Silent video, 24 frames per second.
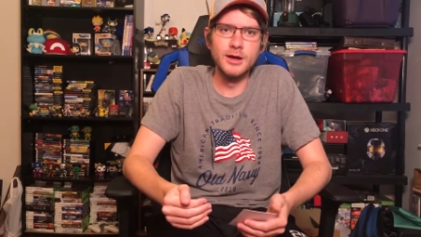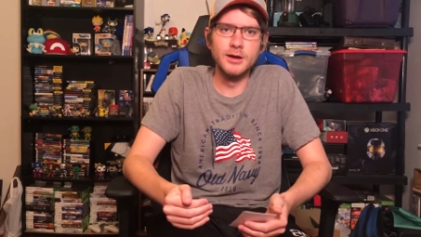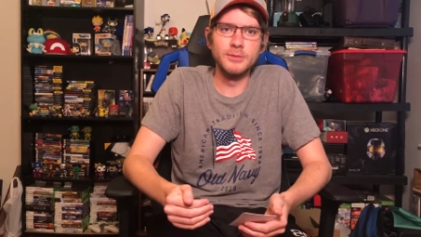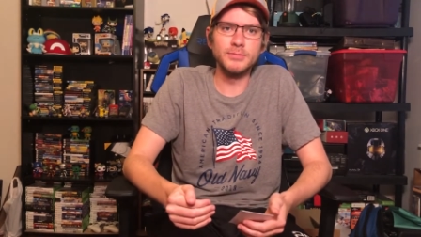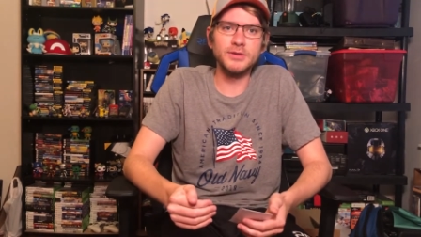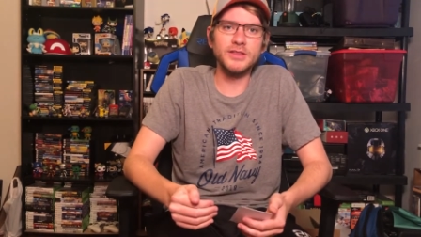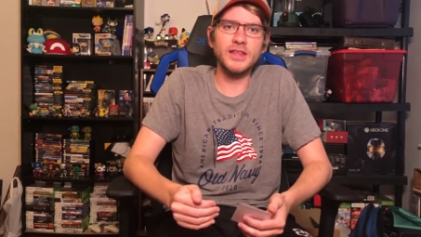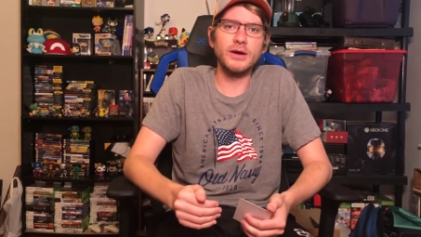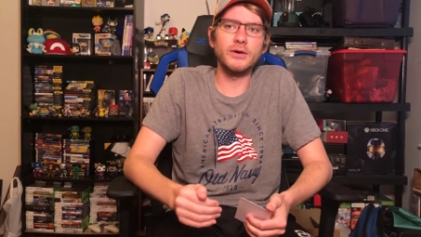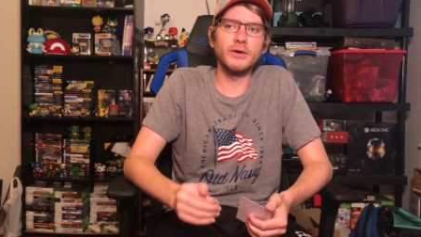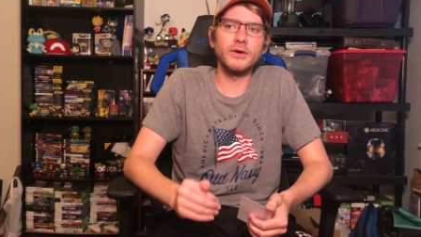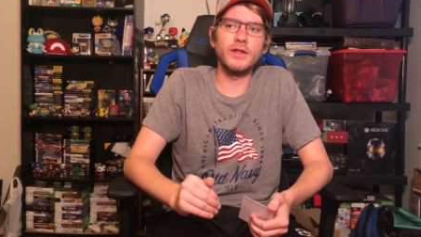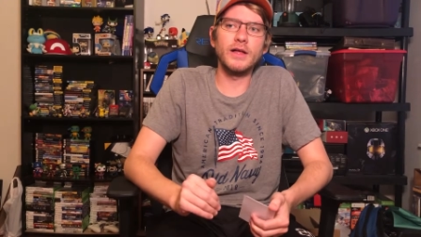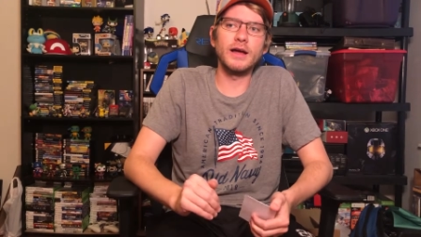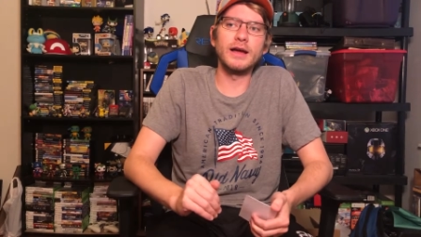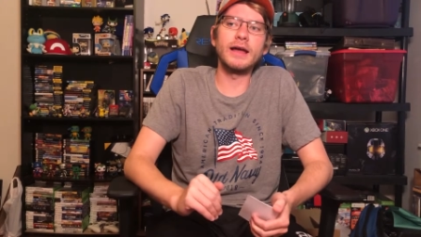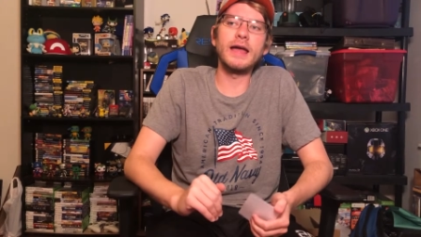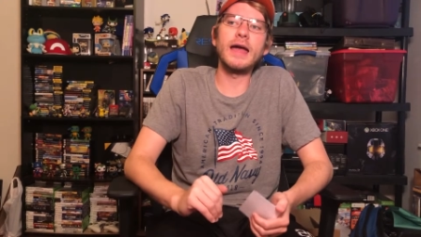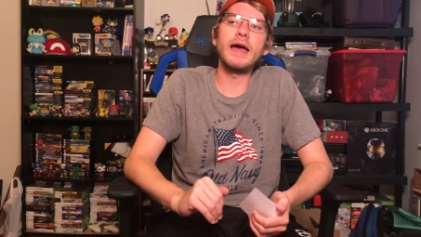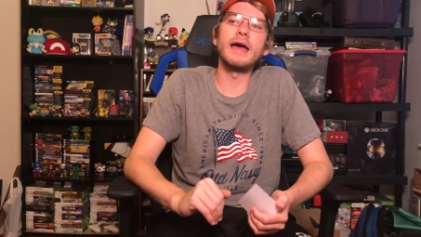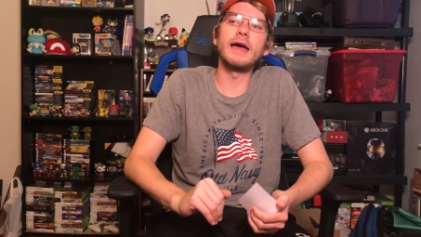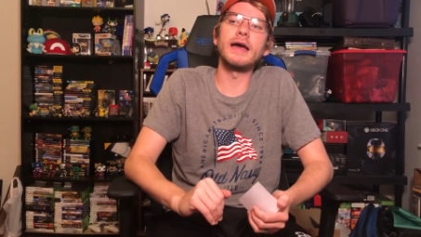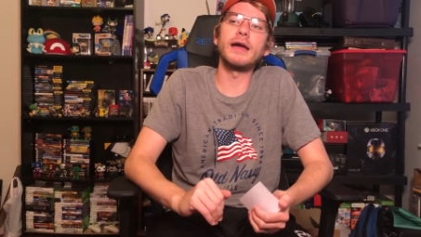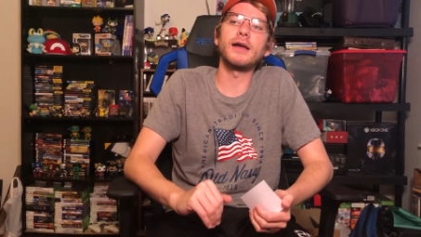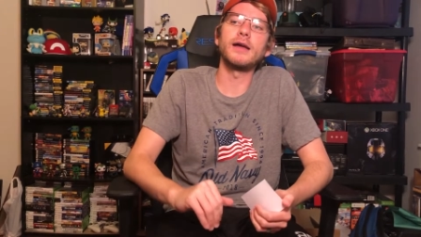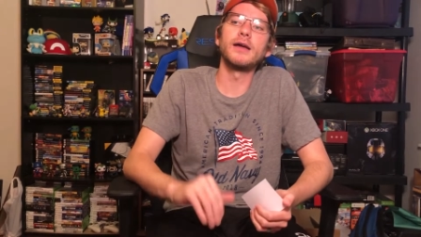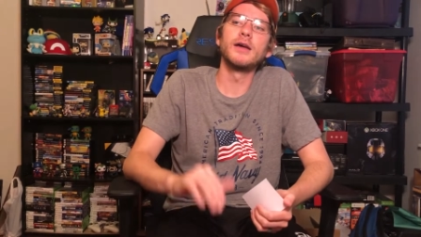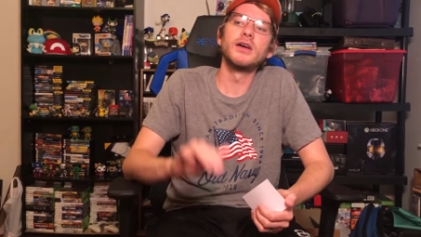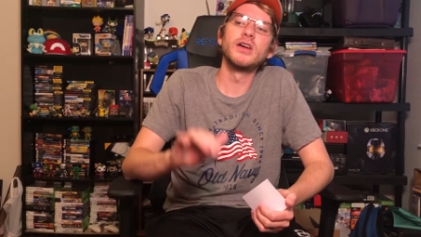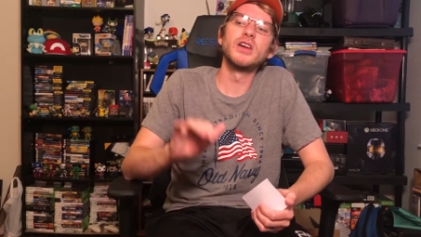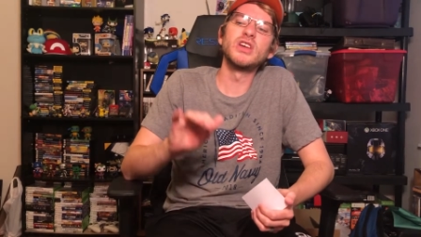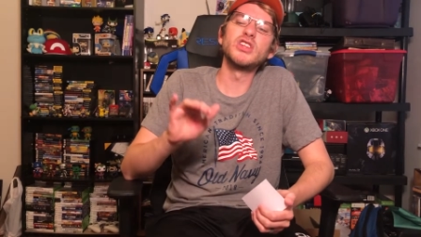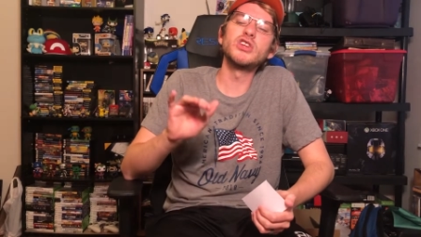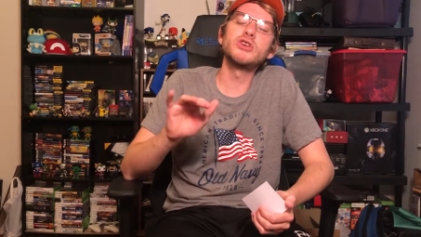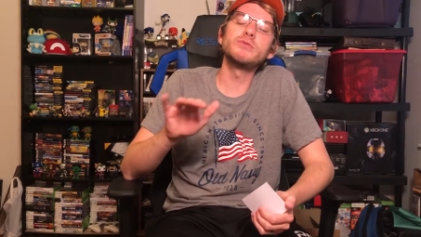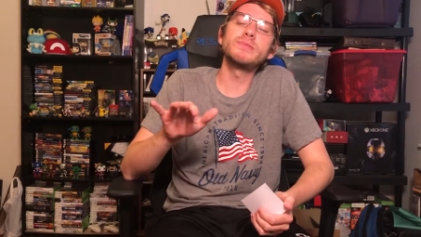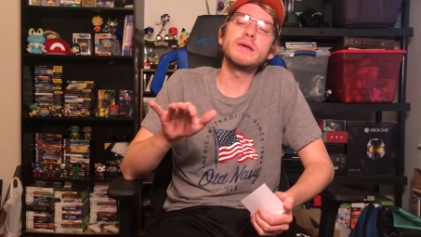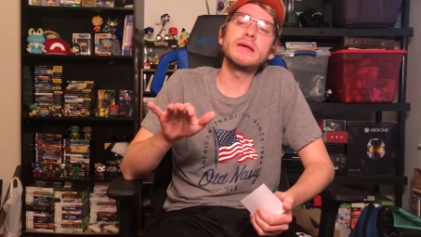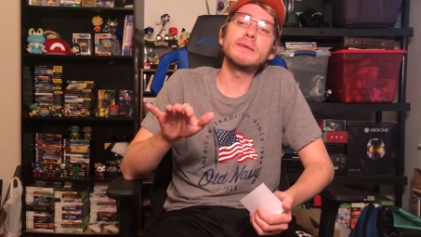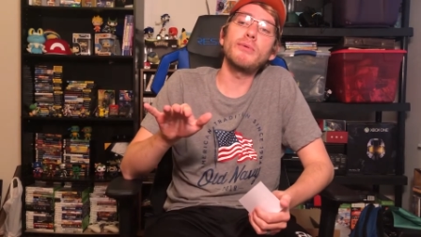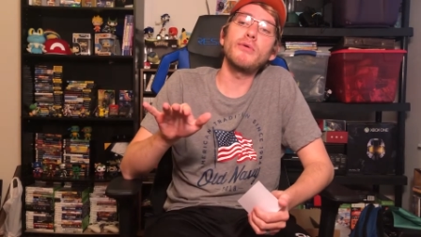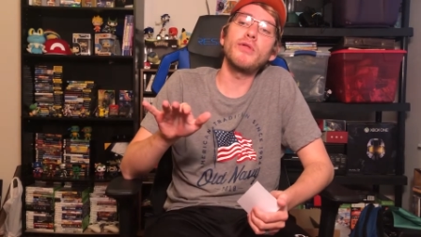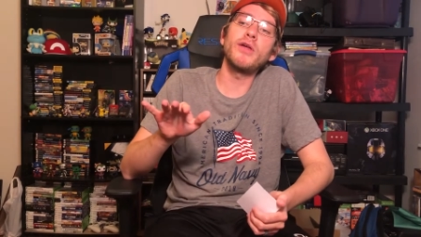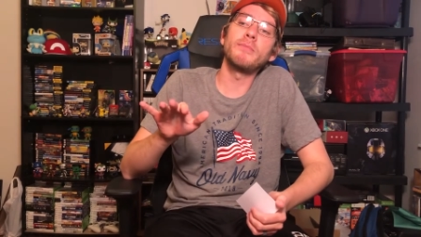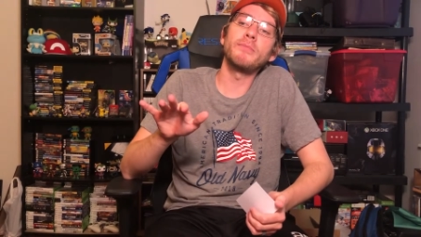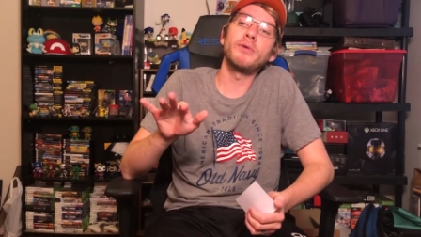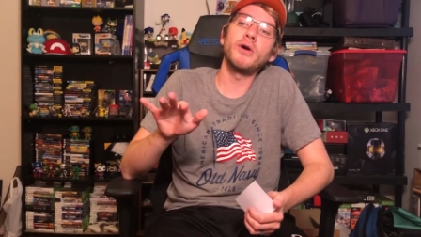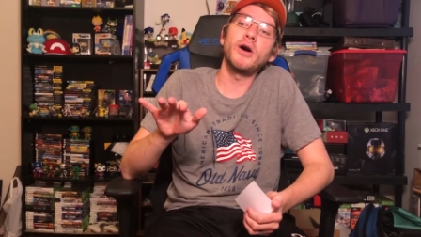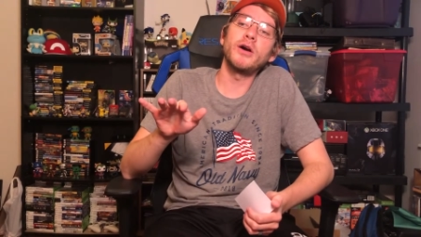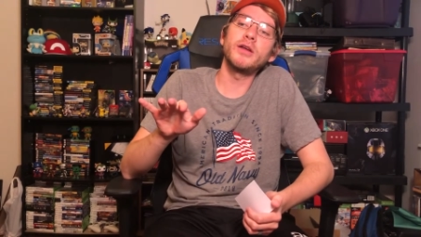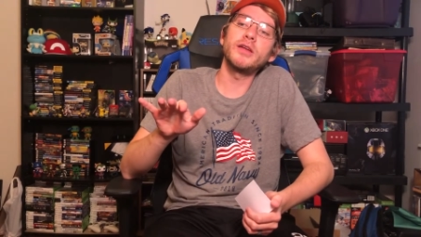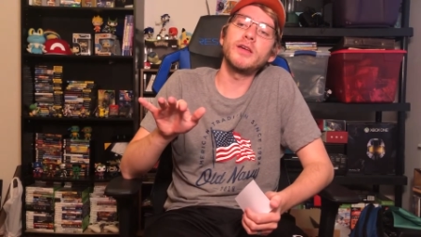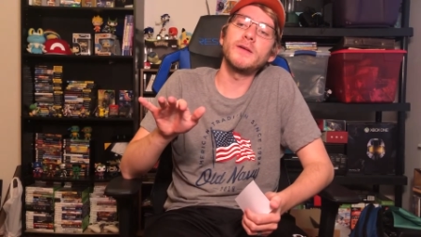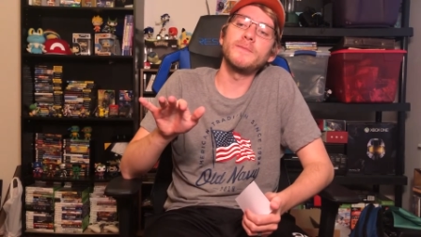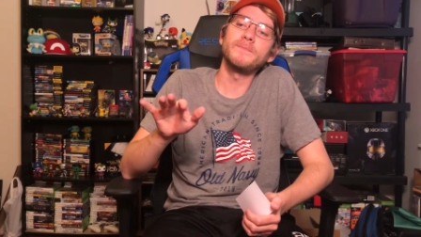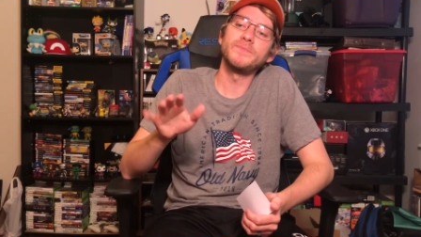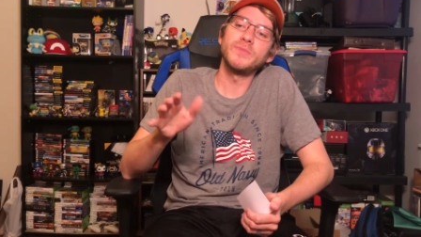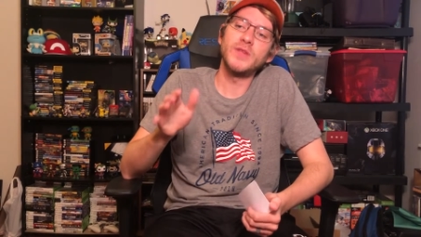but they were like, hey, you people that bought it,